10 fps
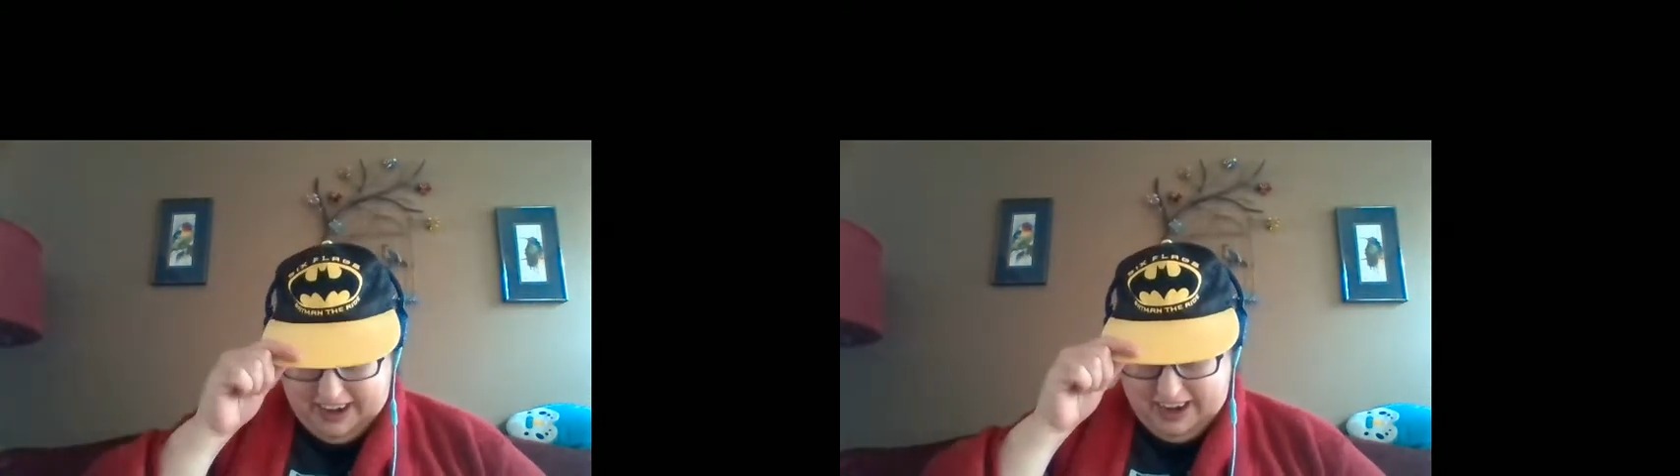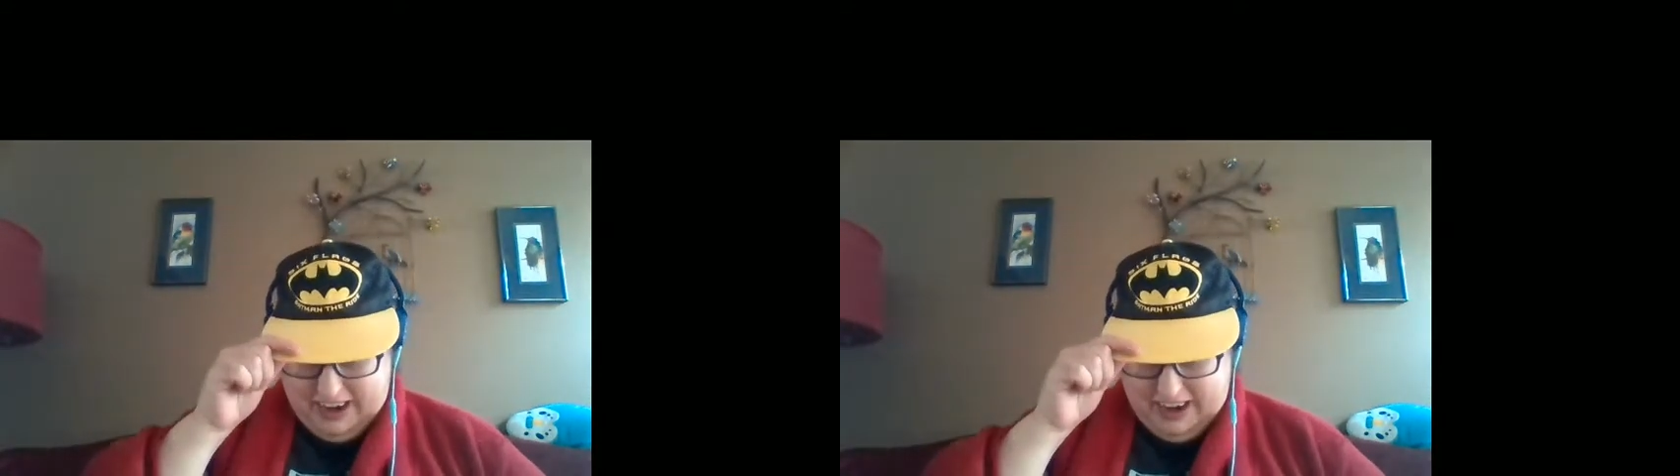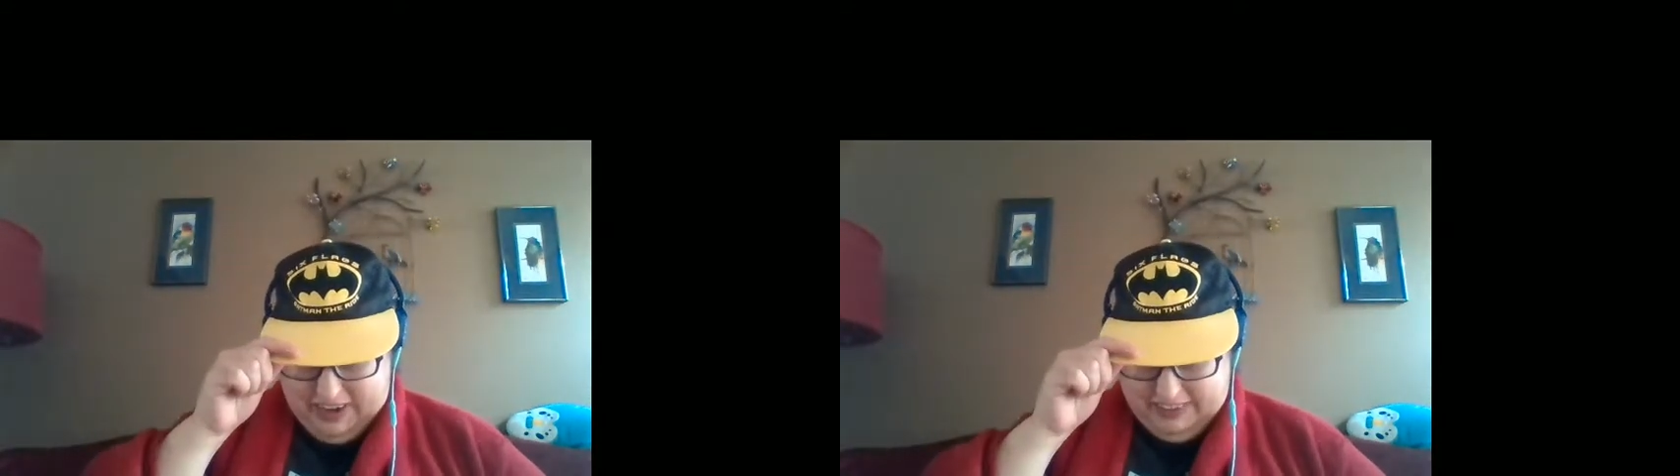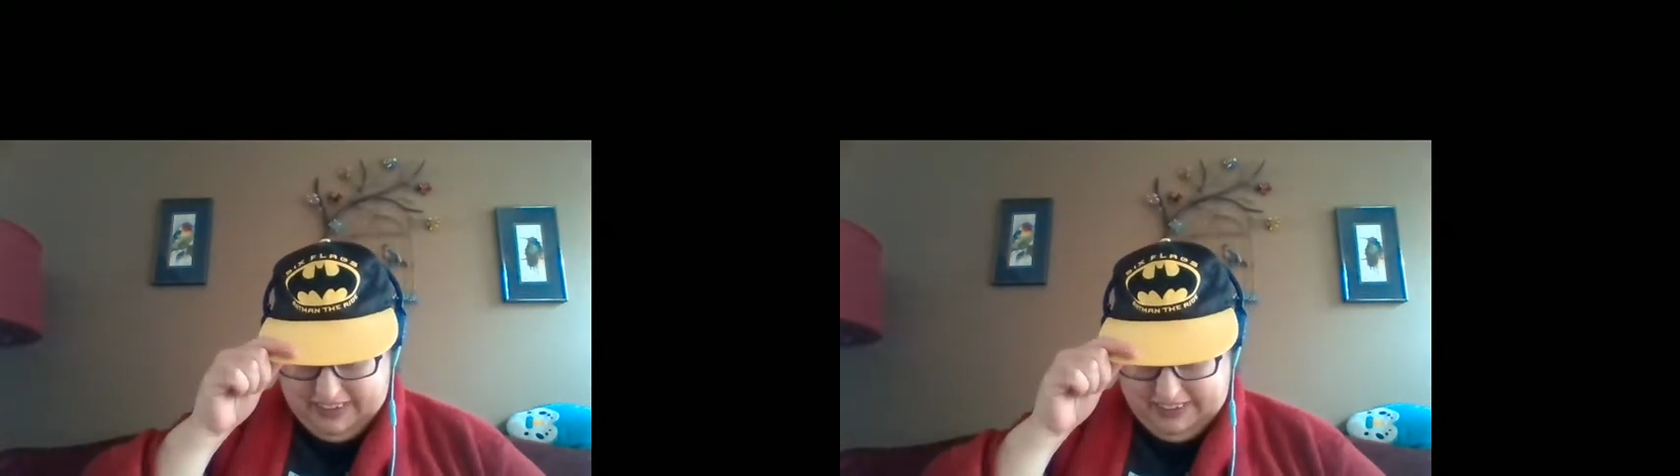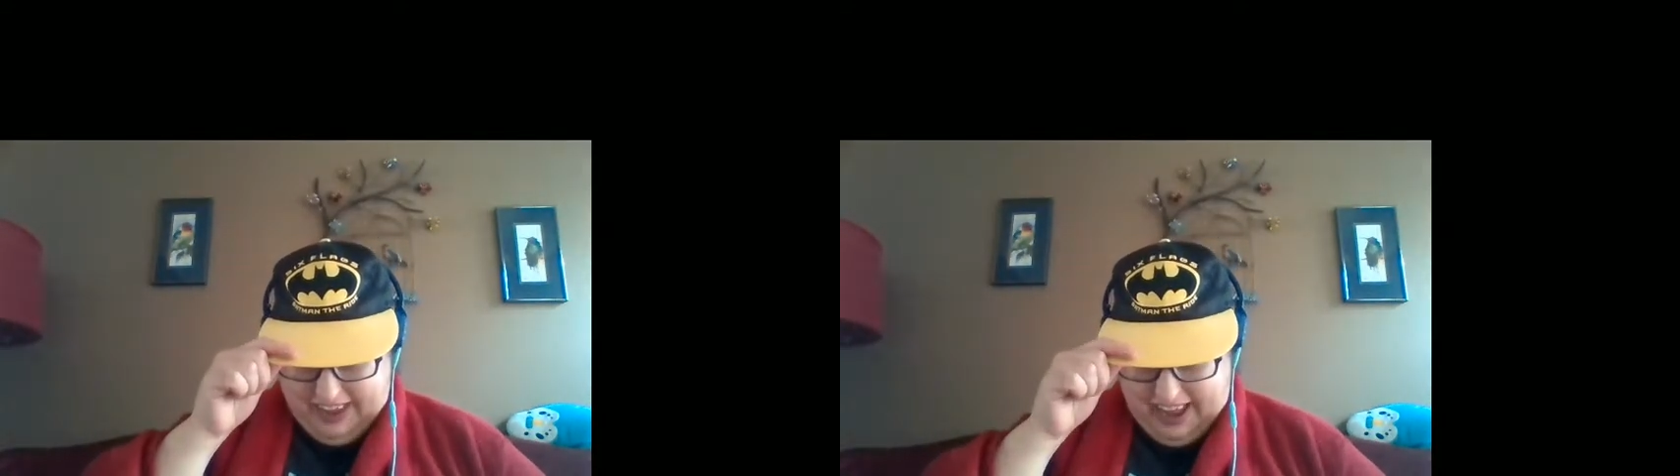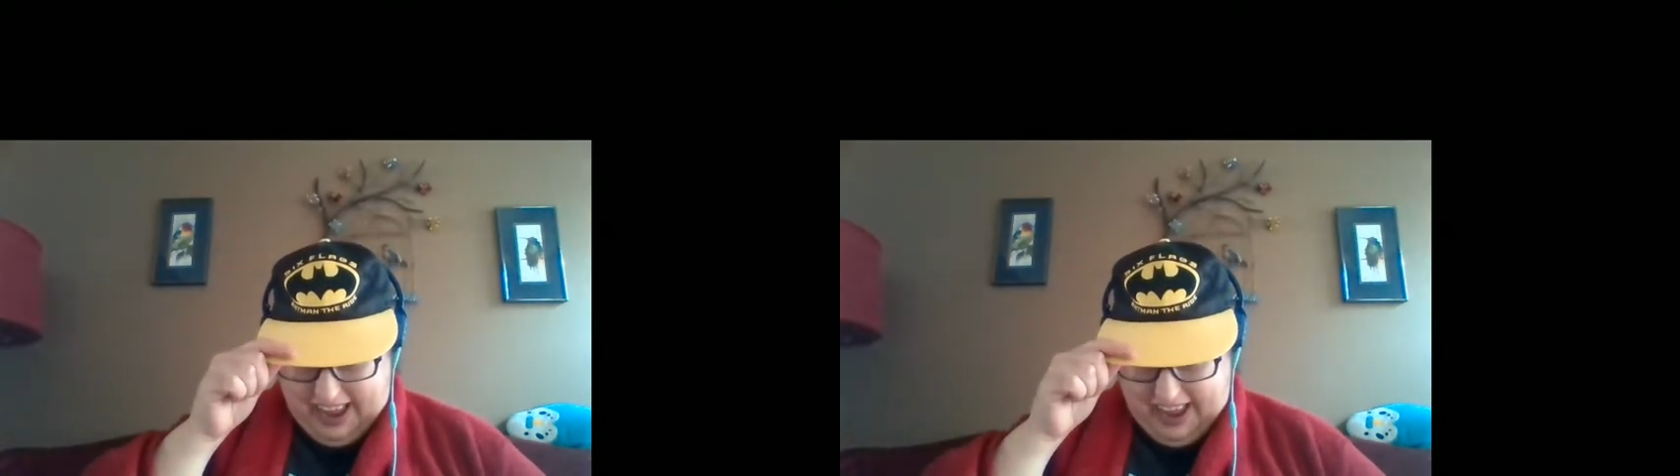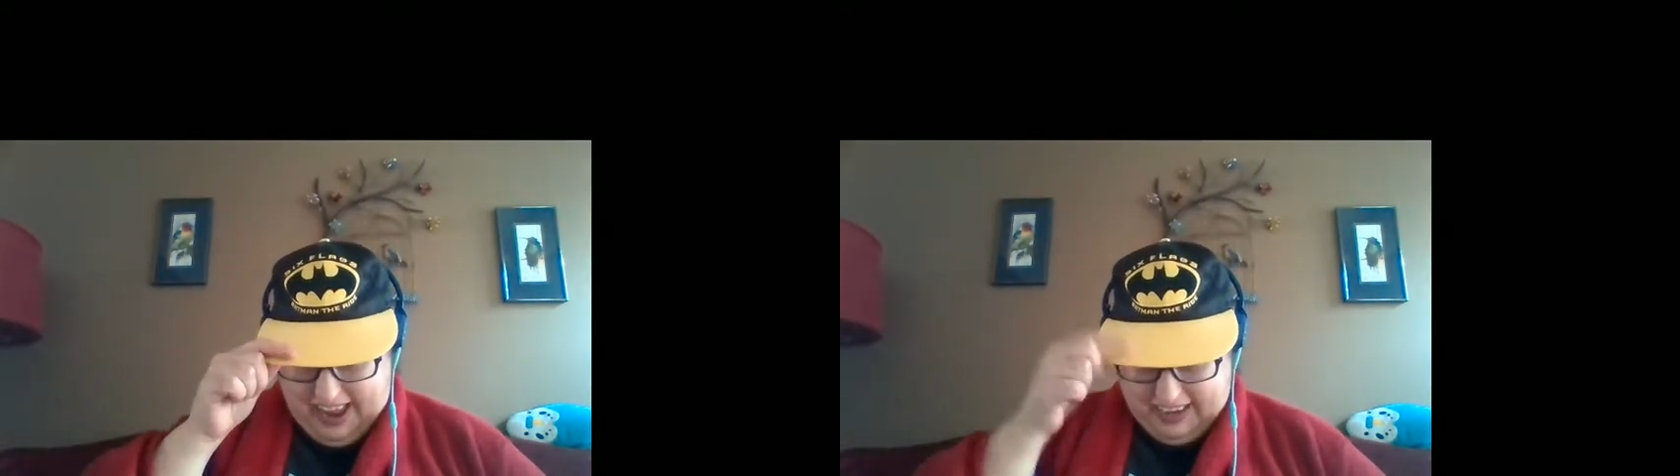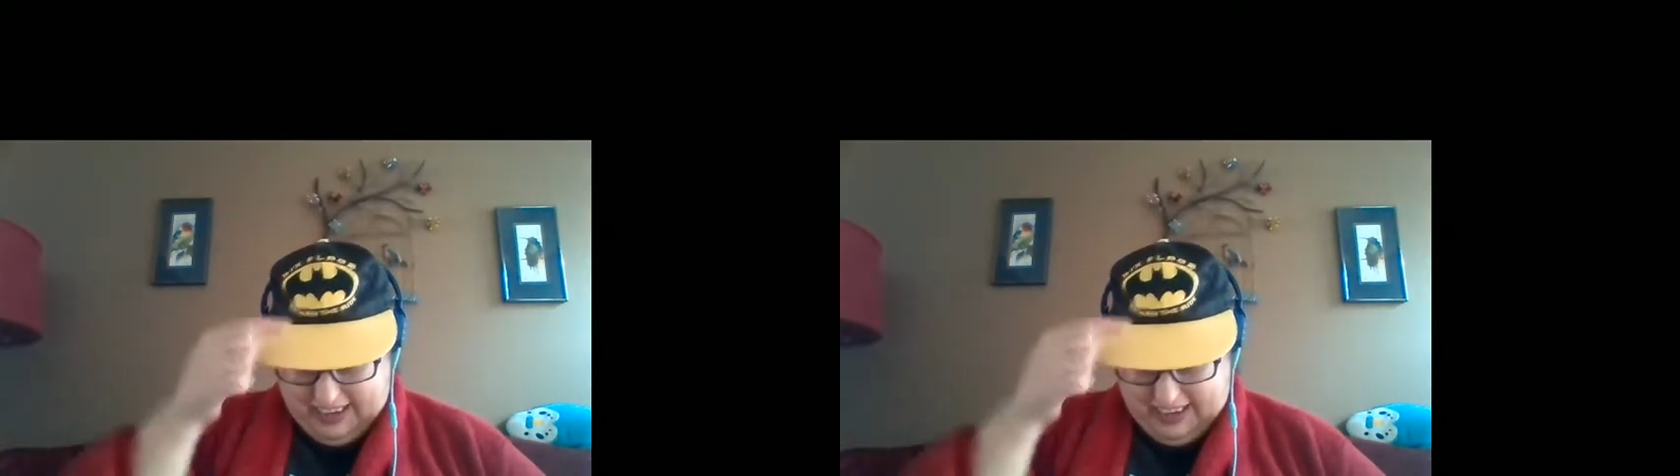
about this hat. I got it